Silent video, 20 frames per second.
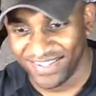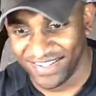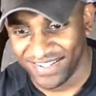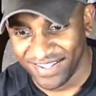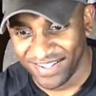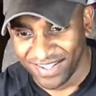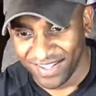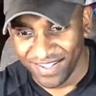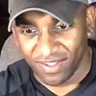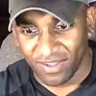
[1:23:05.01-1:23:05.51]

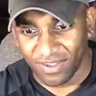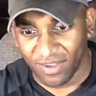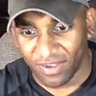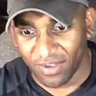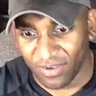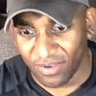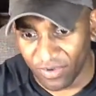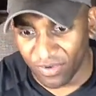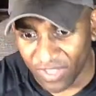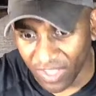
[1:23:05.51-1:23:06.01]
Oh,
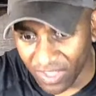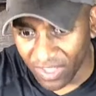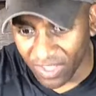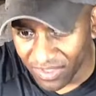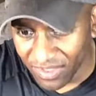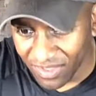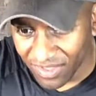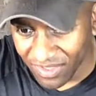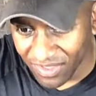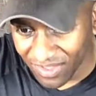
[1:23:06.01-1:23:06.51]
okay.
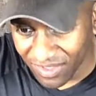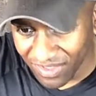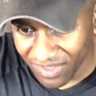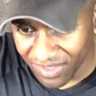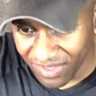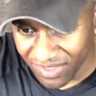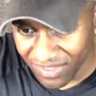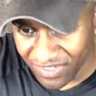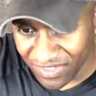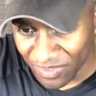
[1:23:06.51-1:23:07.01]
He said he'll
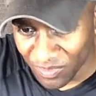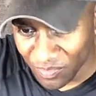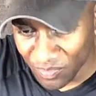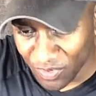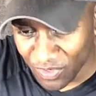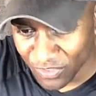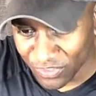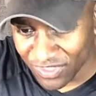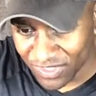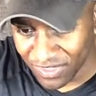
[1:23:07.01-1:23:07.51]
post it.
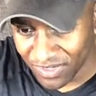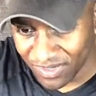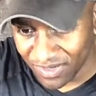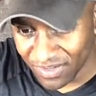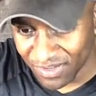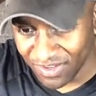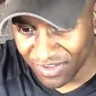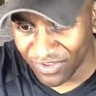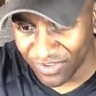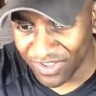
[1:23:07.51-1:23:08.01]

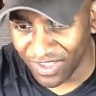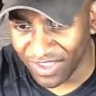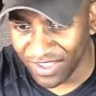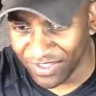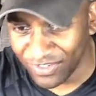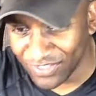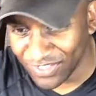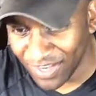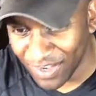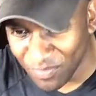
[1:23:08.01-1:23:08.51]
Okay, LJ,
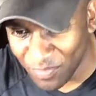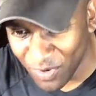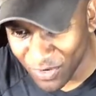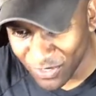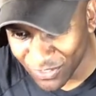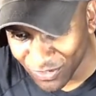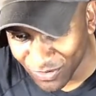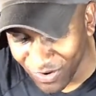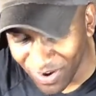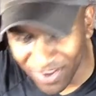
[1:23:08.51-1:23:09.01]
I'll post it
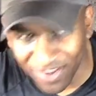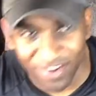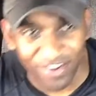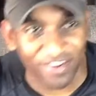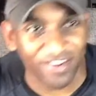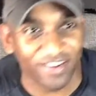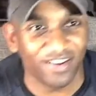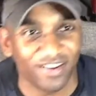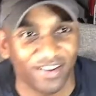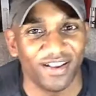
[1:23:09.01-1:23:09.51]
right here.
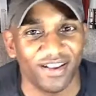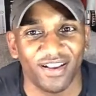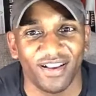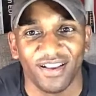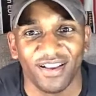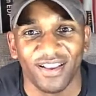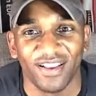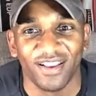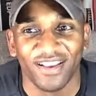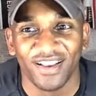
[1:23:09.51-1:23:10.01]

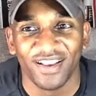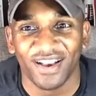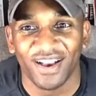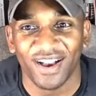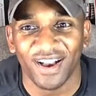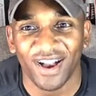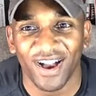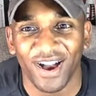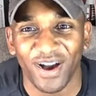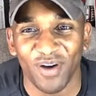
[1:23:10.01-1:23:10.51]

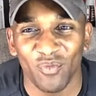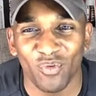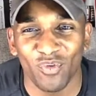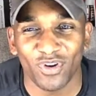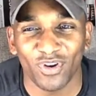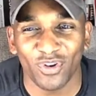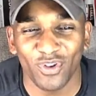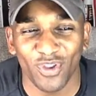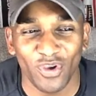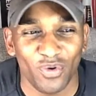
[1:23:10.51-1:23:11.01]
I want to
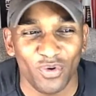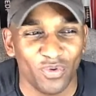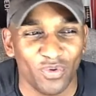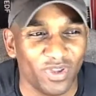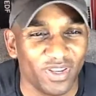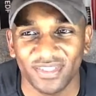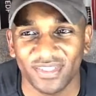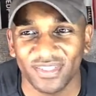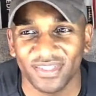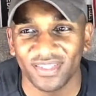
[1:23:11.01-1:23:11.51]
know what he
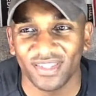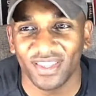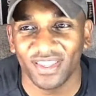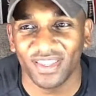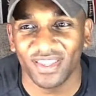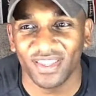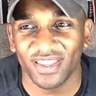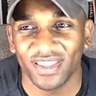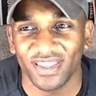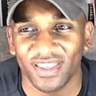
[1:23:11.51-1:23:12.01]

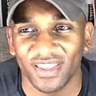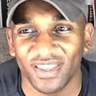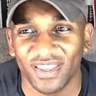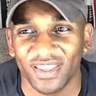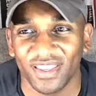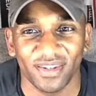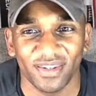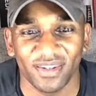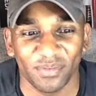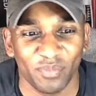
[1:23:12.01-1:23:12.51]
said, man,
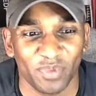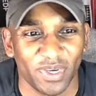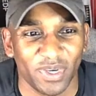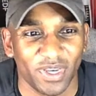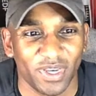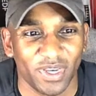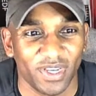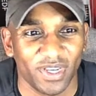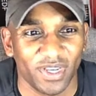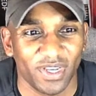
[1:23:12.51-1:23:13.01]

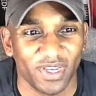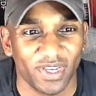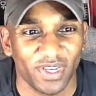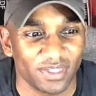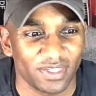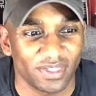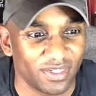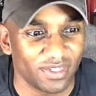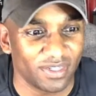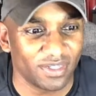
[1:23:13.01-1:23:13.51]
because
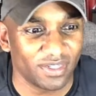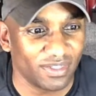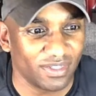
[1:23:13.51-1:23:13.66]
all